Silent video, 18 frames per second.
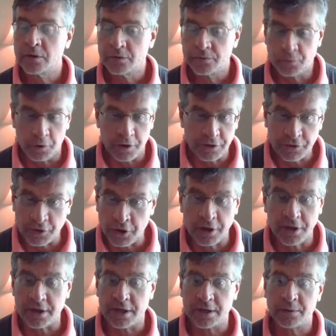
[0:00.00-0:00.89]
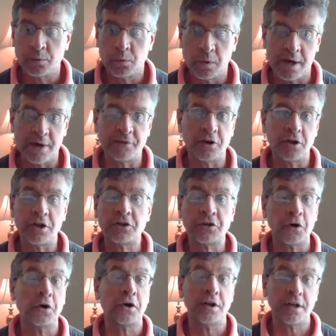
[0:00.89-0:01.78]
for eternity, whatever
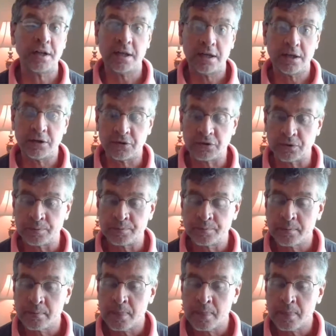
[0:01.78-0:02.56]
eternity is.